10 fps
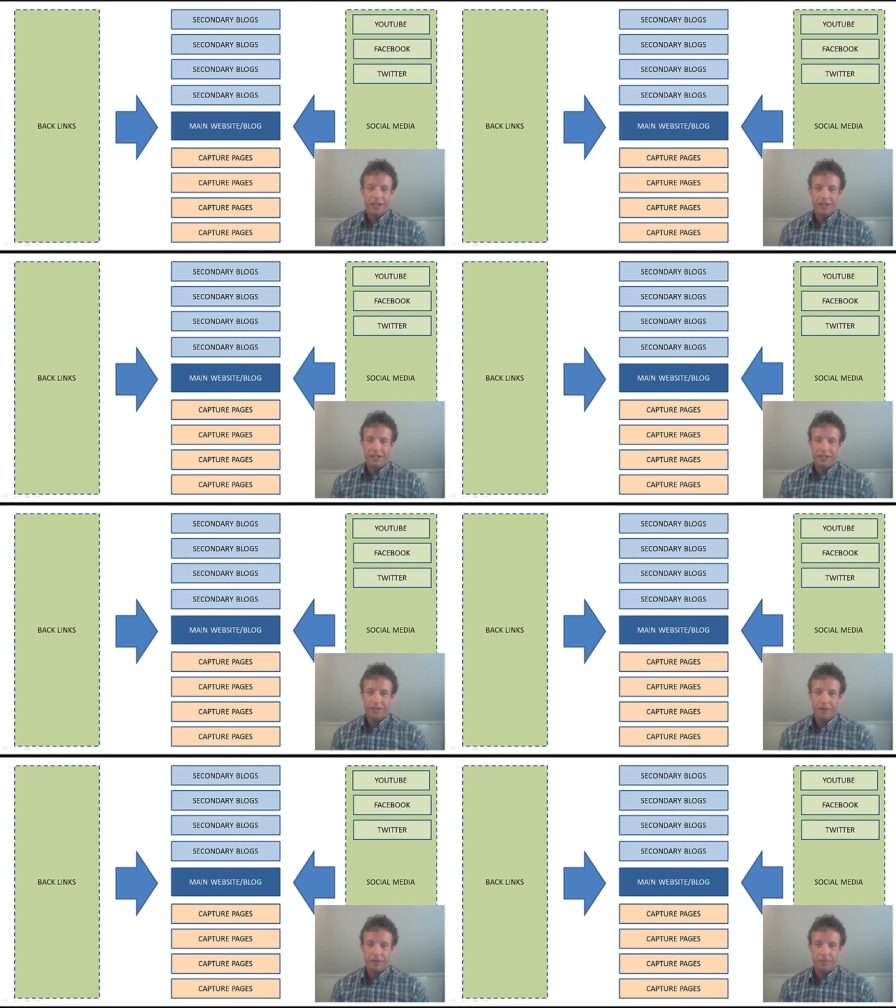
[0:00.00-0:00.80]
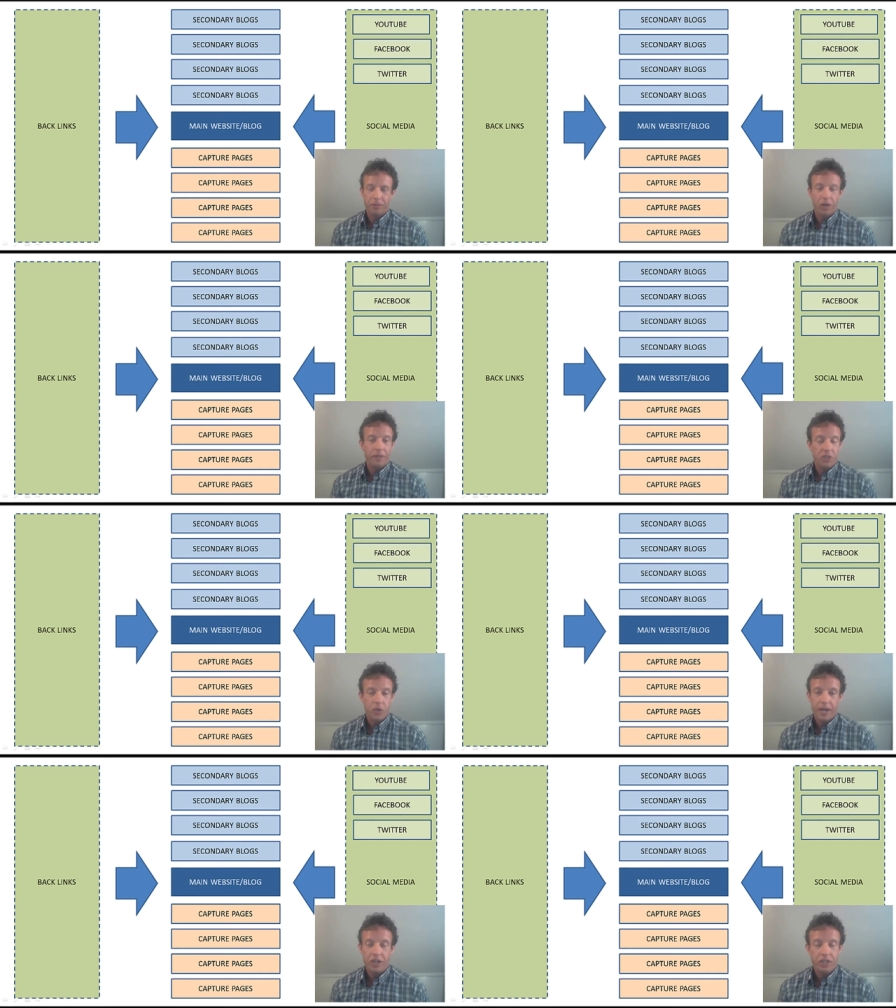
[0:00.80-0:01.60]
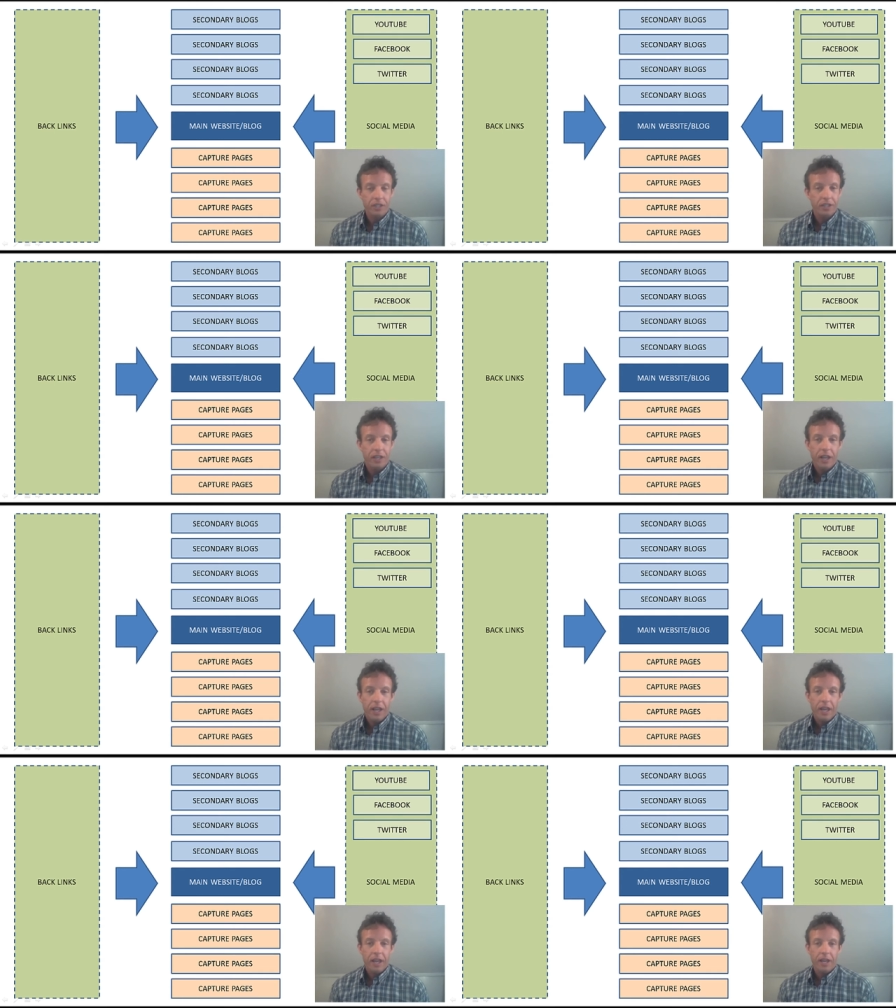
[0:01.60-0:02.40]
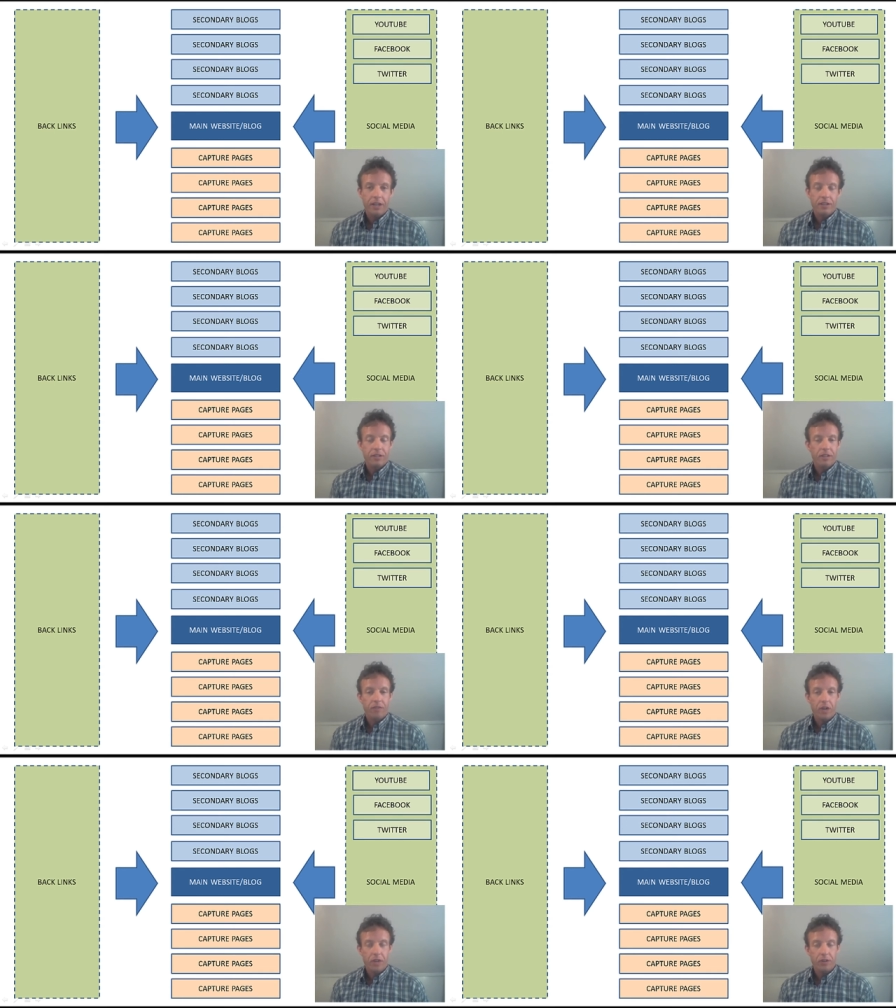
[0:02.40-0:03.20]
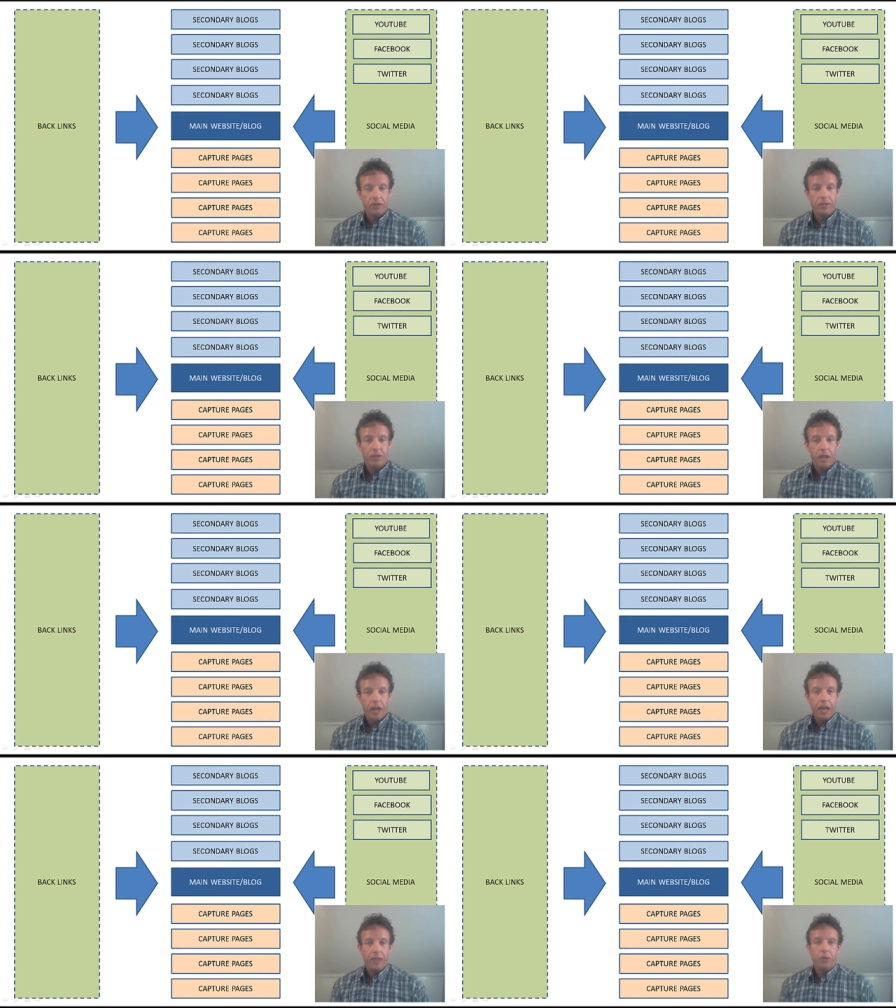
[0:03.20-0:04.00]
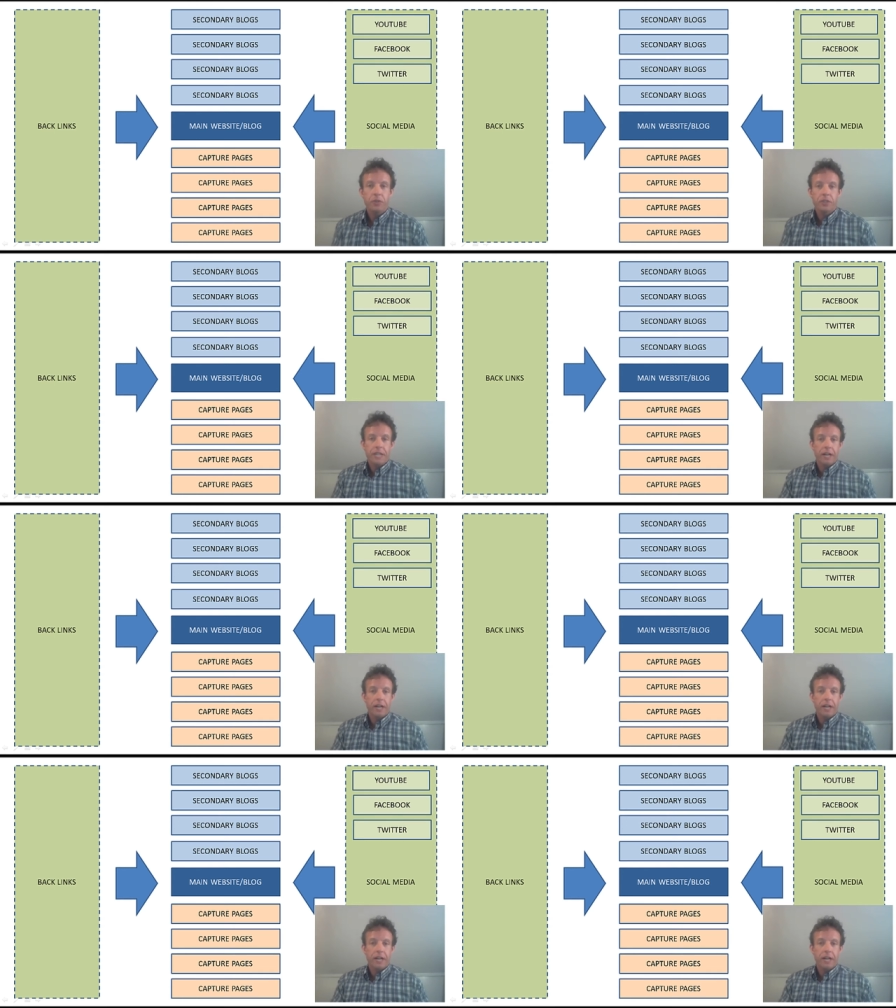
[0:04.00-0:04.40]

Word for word: on uh, um, law of attraction, and several others. And those are